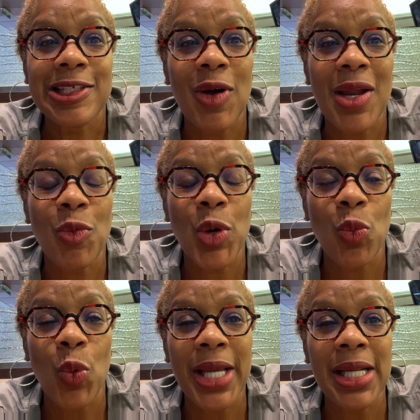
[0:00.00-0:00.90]
So I don't want
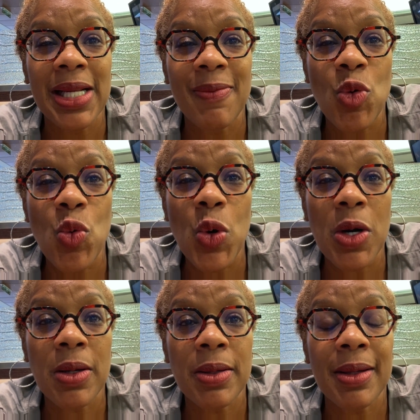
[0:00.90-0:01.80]
to wait
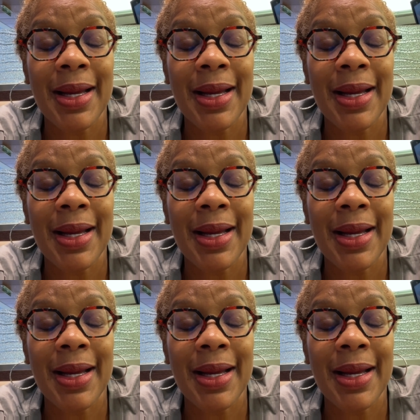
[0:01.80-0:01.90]
anymore.